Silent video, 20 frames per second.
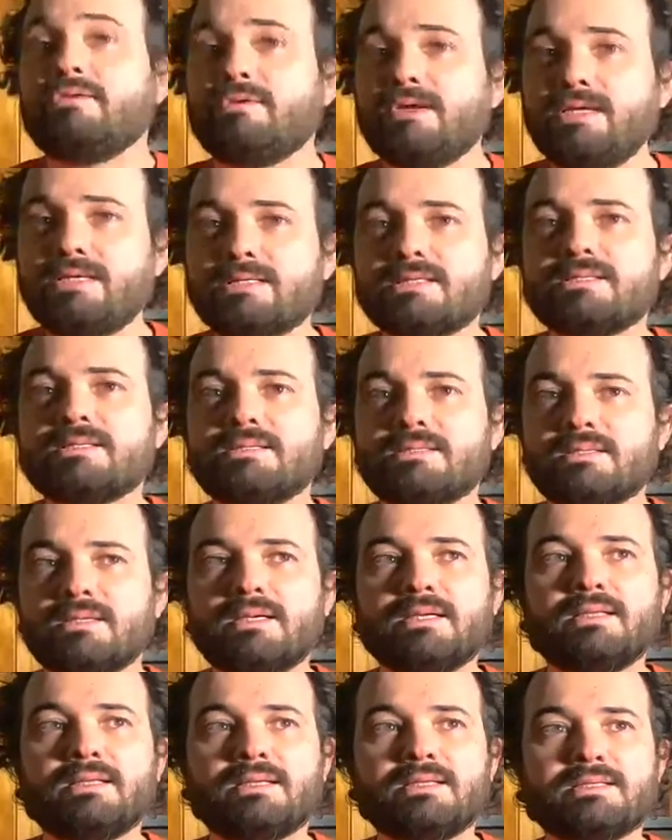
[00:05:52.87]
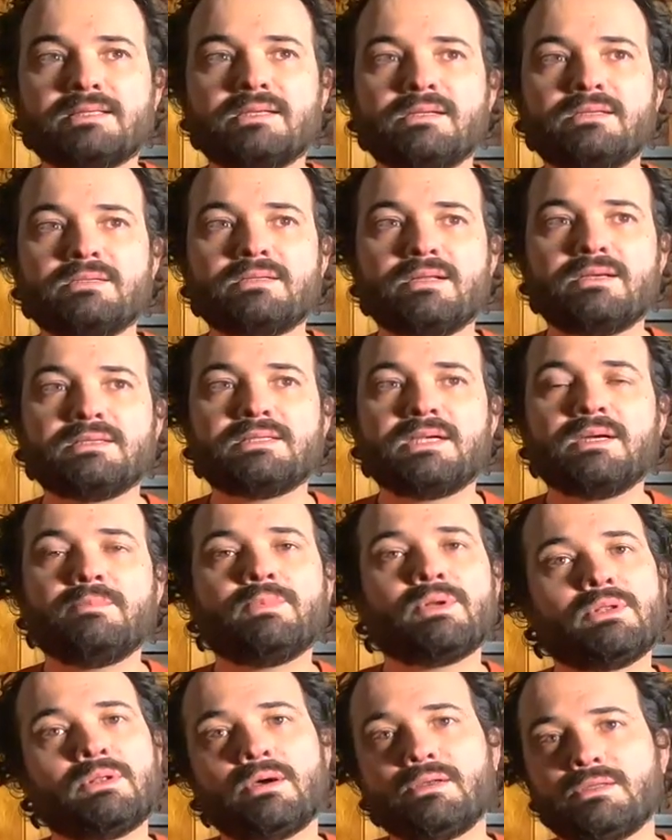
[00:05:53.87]
increase in, in sales last year,
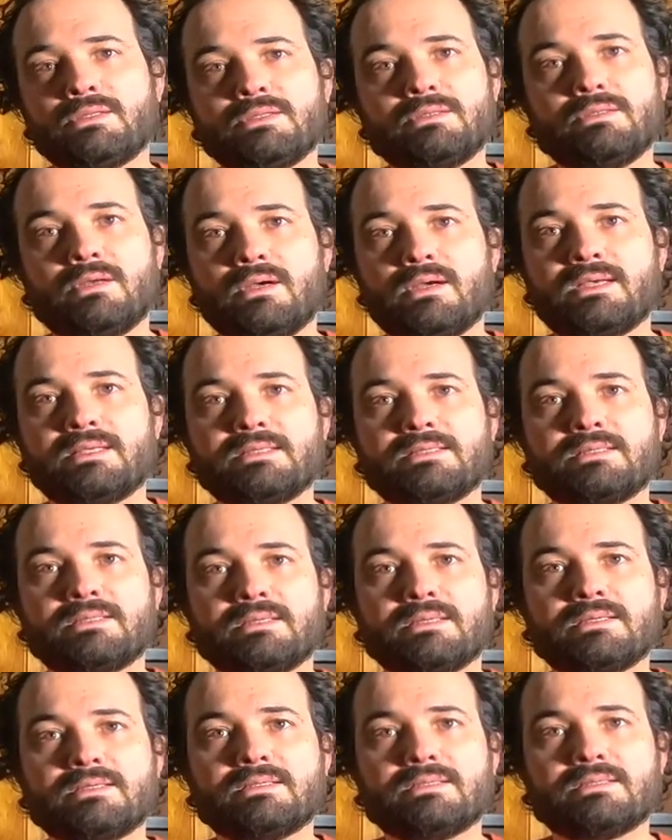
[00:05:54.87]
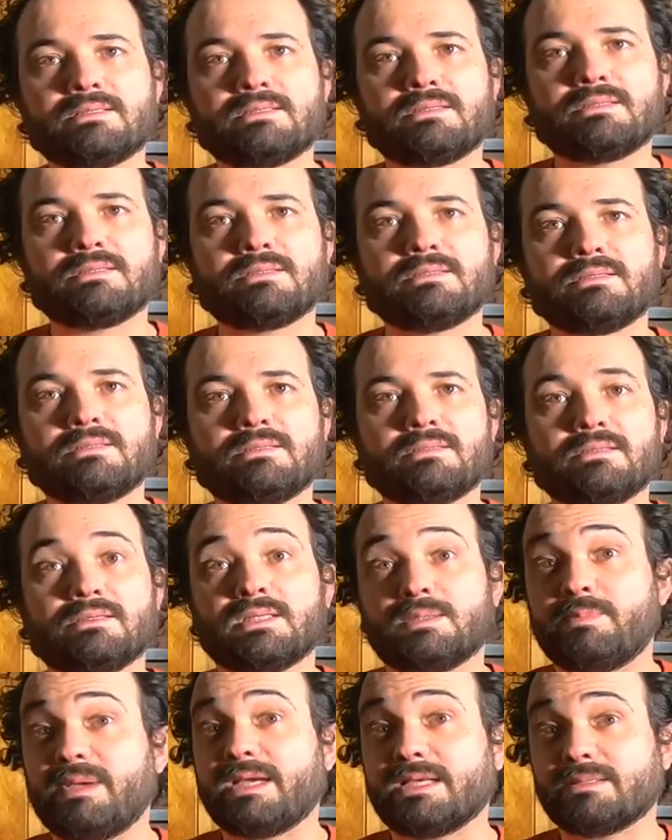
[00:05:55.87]
but not, not as, as,
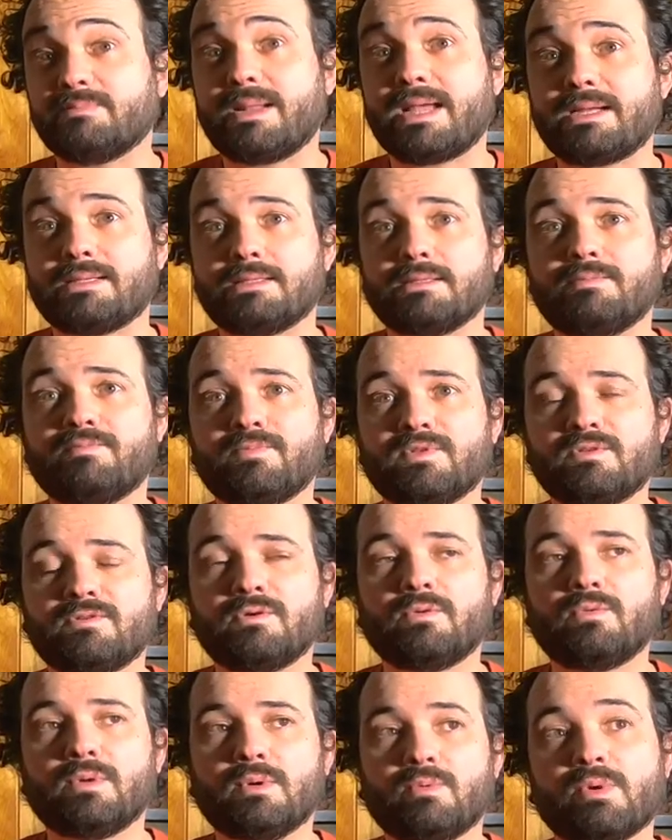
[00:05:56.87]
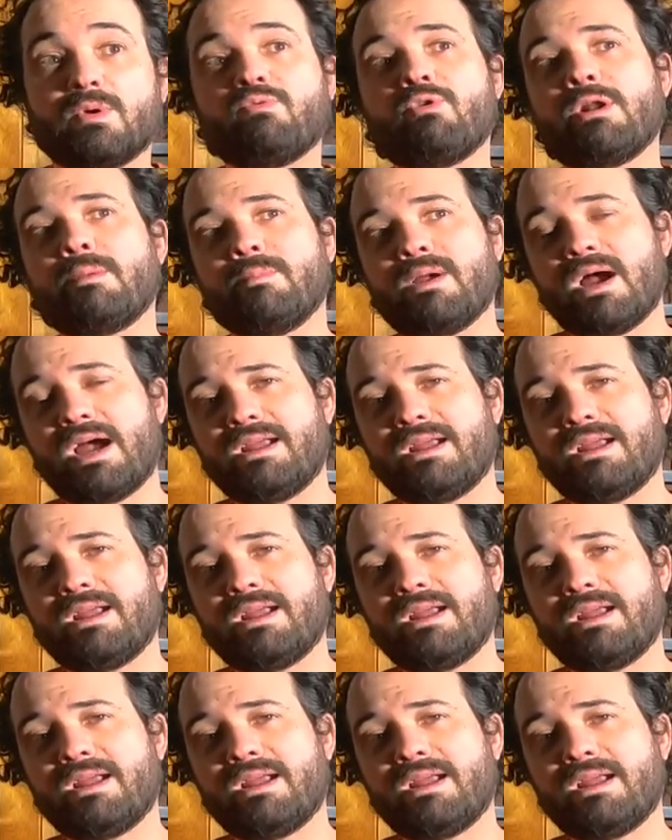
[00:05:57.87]
as big as planned. So we're, we're running